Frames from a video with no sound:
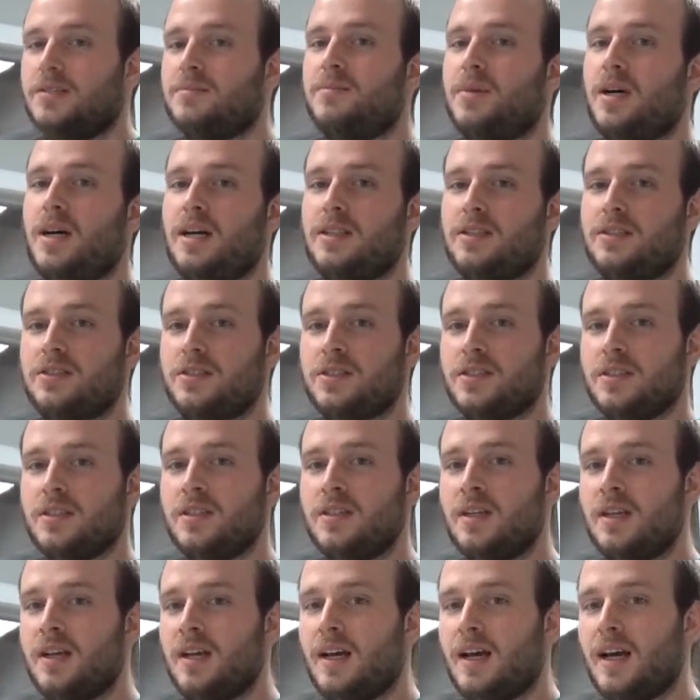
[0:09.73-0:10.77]
posture.
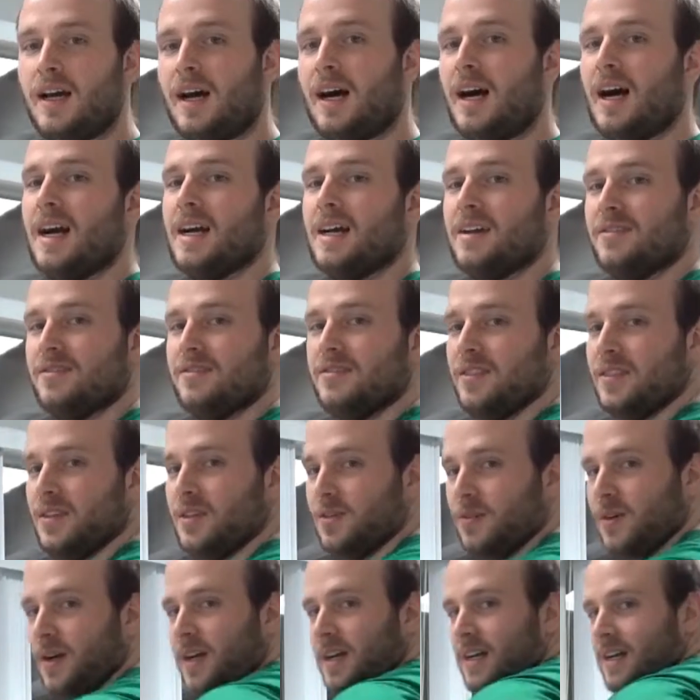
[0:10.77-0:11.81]
I can feel
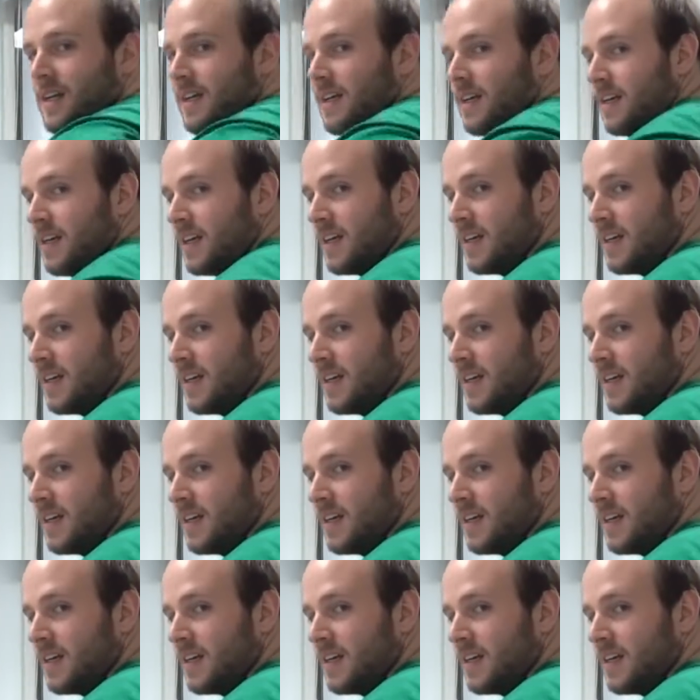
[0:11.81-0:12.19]
right